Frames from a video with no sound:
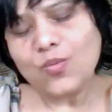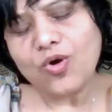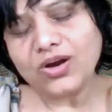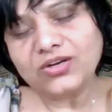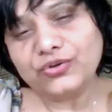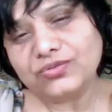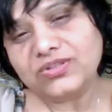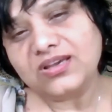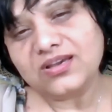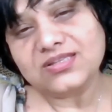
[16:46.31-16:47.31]
What do you
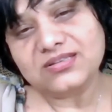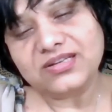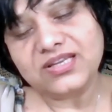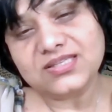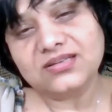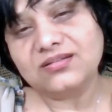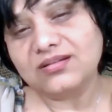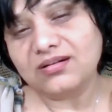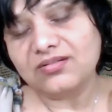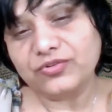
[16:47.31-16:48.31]
think is the
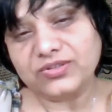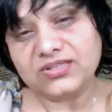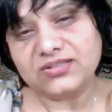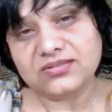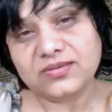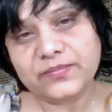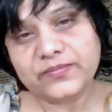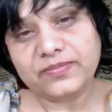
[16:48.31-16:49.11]
reason for this?